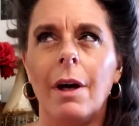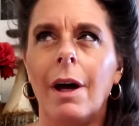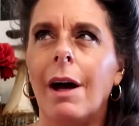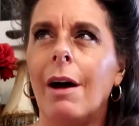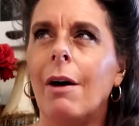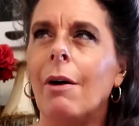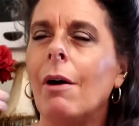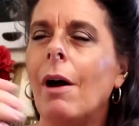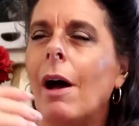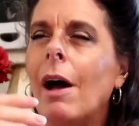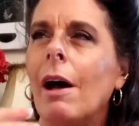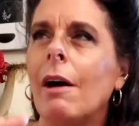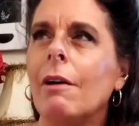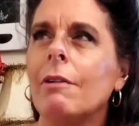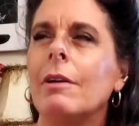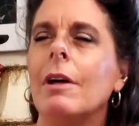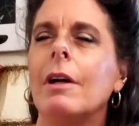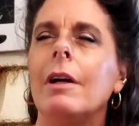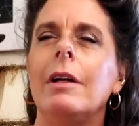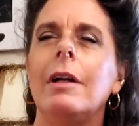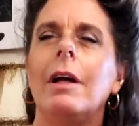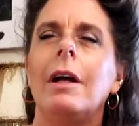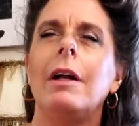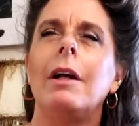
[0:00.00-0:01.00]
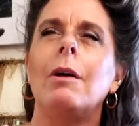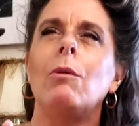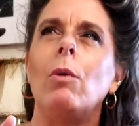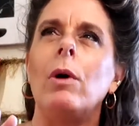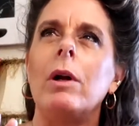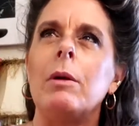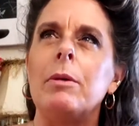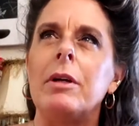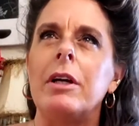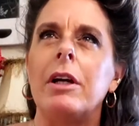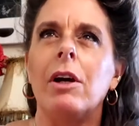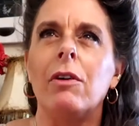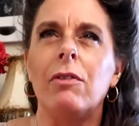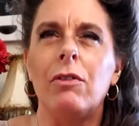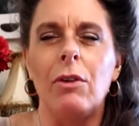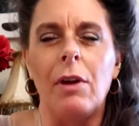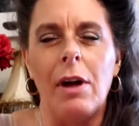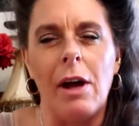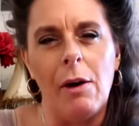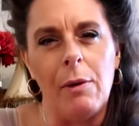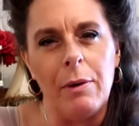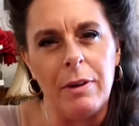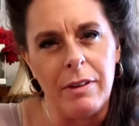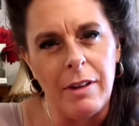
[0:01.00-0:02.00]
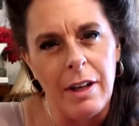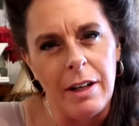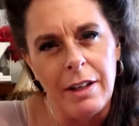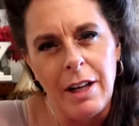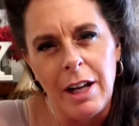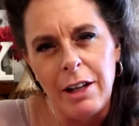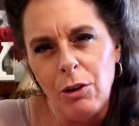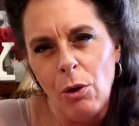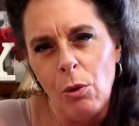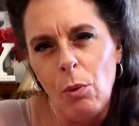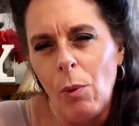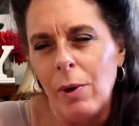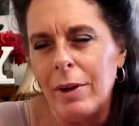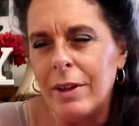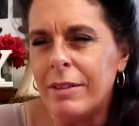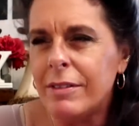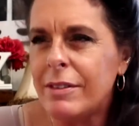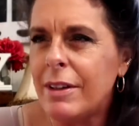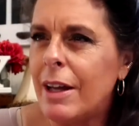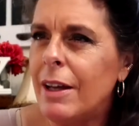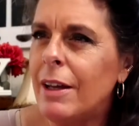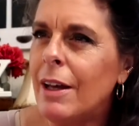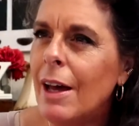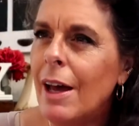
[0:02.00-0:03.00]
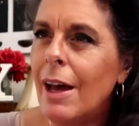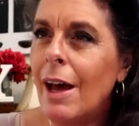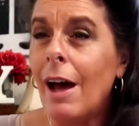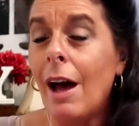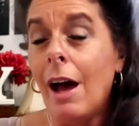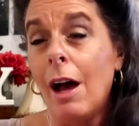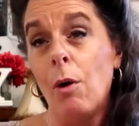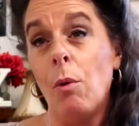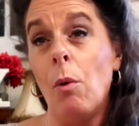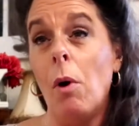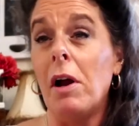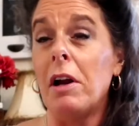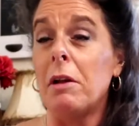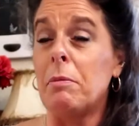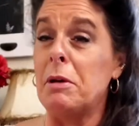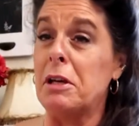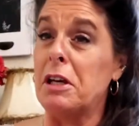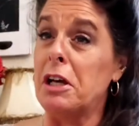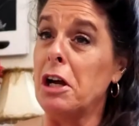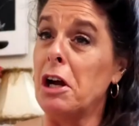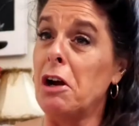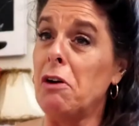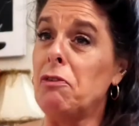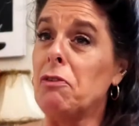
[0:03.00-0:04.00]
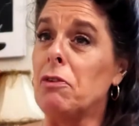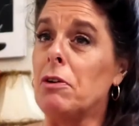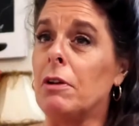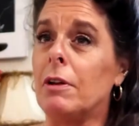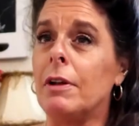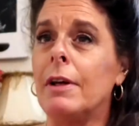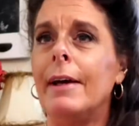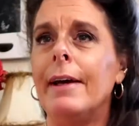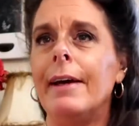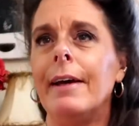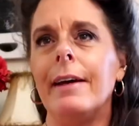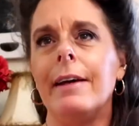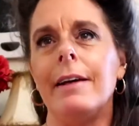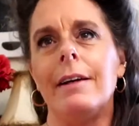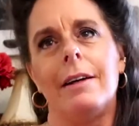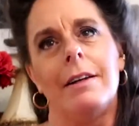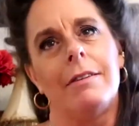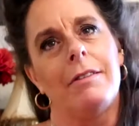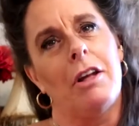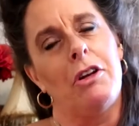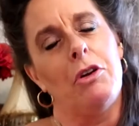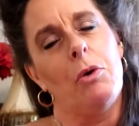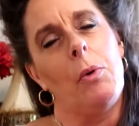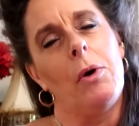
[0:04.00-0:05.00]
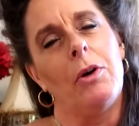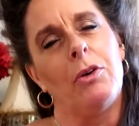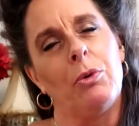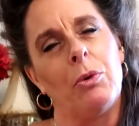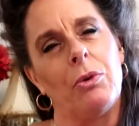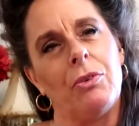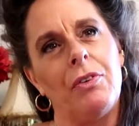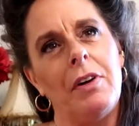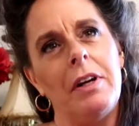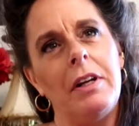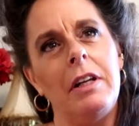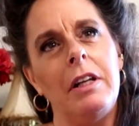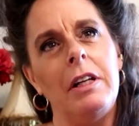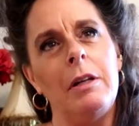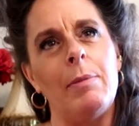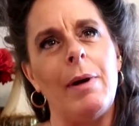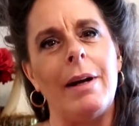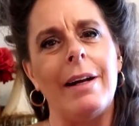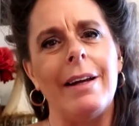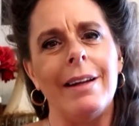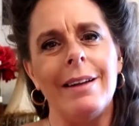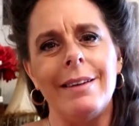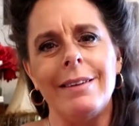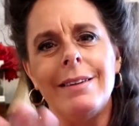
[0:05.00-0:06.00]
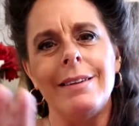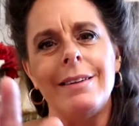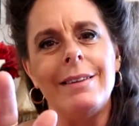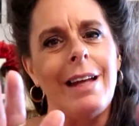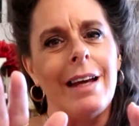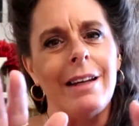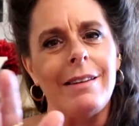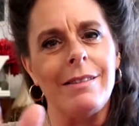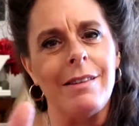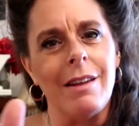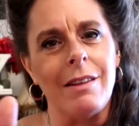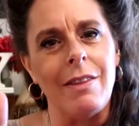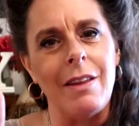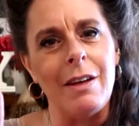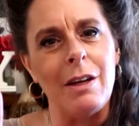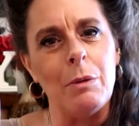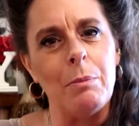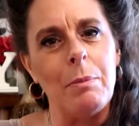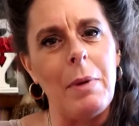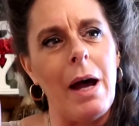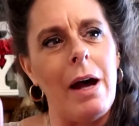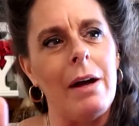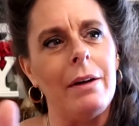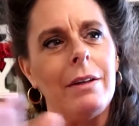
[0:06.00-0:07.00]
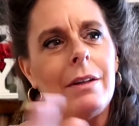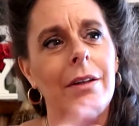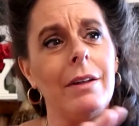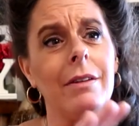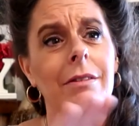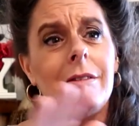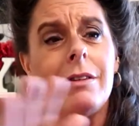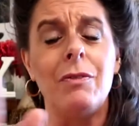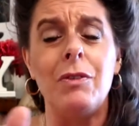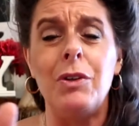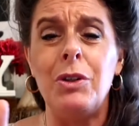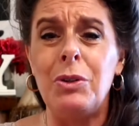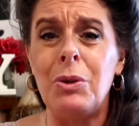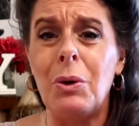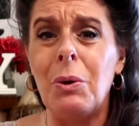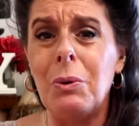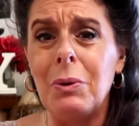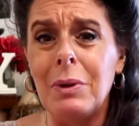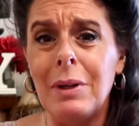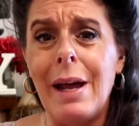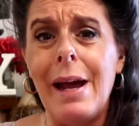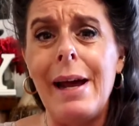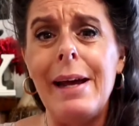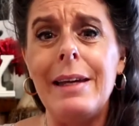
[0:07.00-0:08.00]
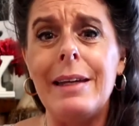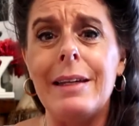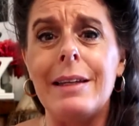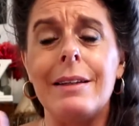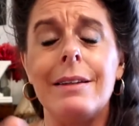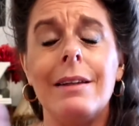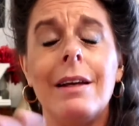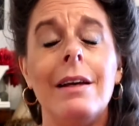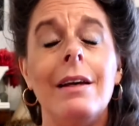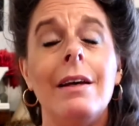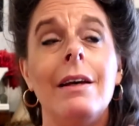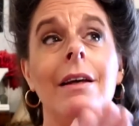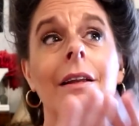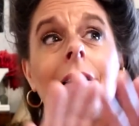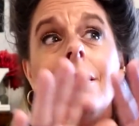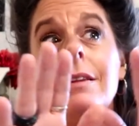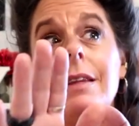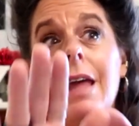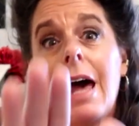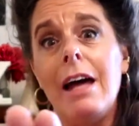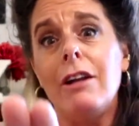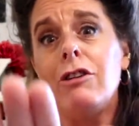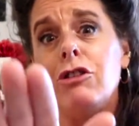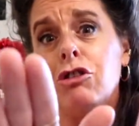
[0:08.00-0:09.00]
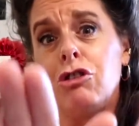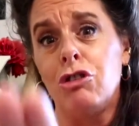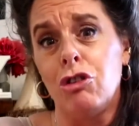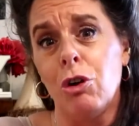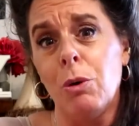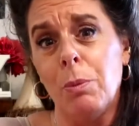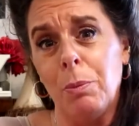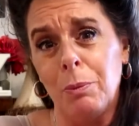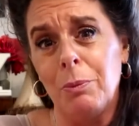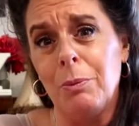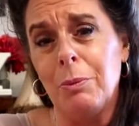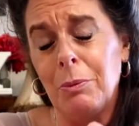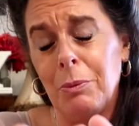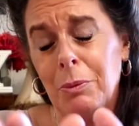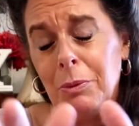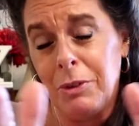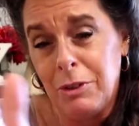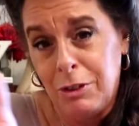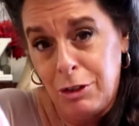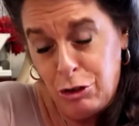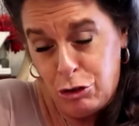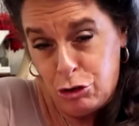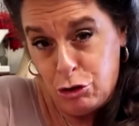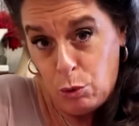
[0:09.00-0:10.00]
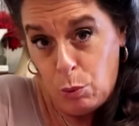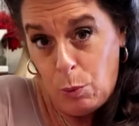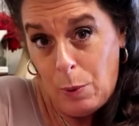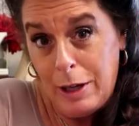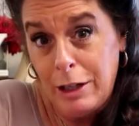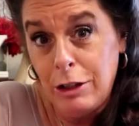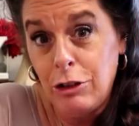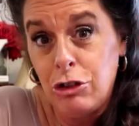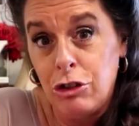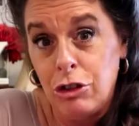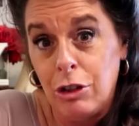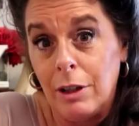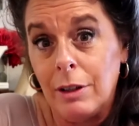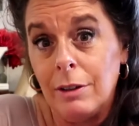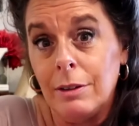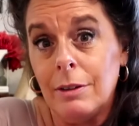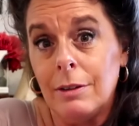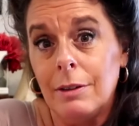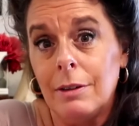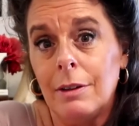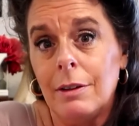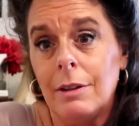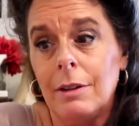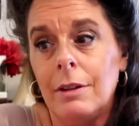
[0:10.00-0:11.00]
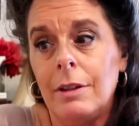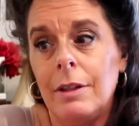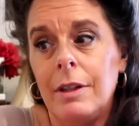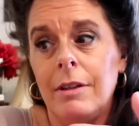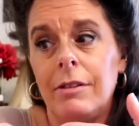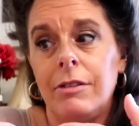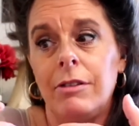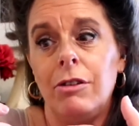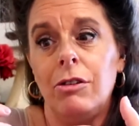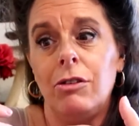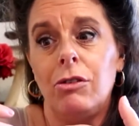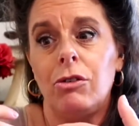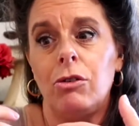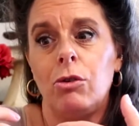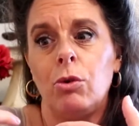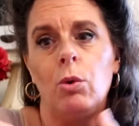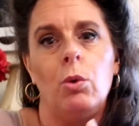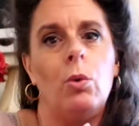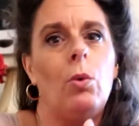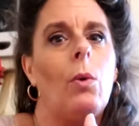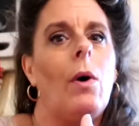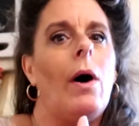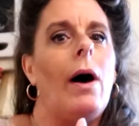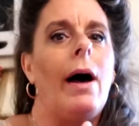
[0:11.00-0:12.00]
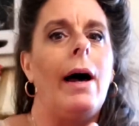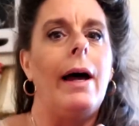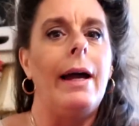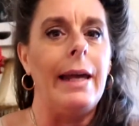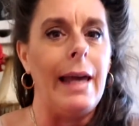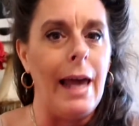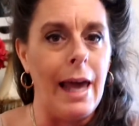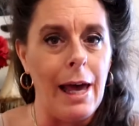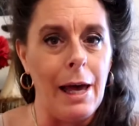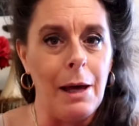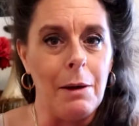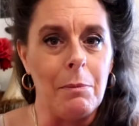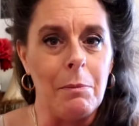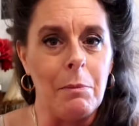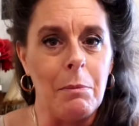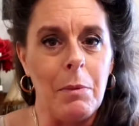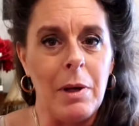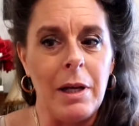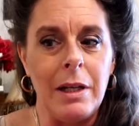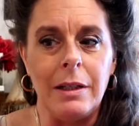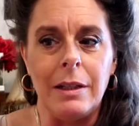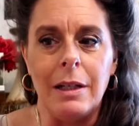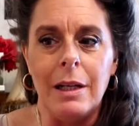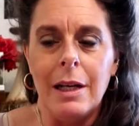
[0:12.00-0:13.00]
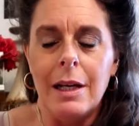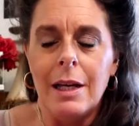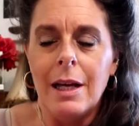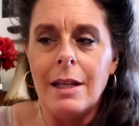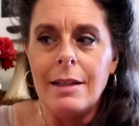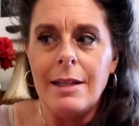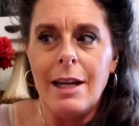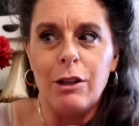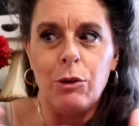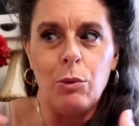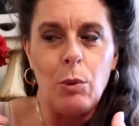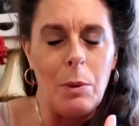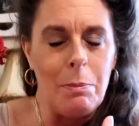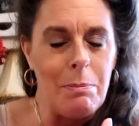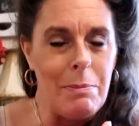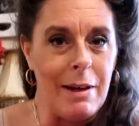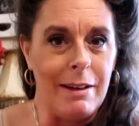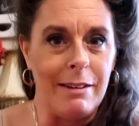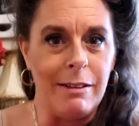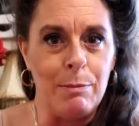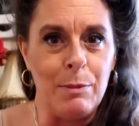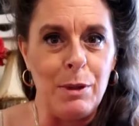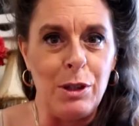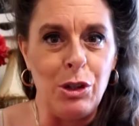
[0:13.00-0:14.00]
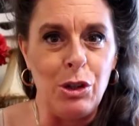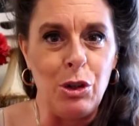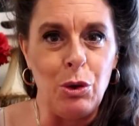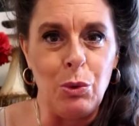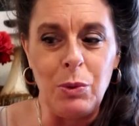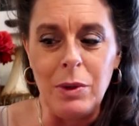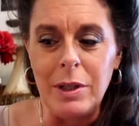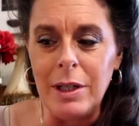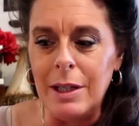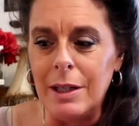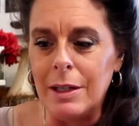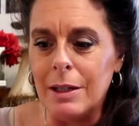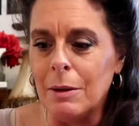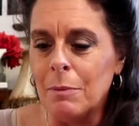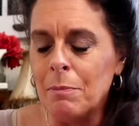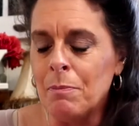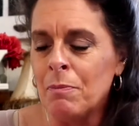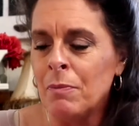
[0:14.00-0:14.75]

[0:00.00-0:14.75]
and I want to be careful how and I don't want to say I want to be careful because I don't want to offend anybody. And that's the thing about it, is if you don't like it, that's your situation. This is who I am, and that's what makes me unique.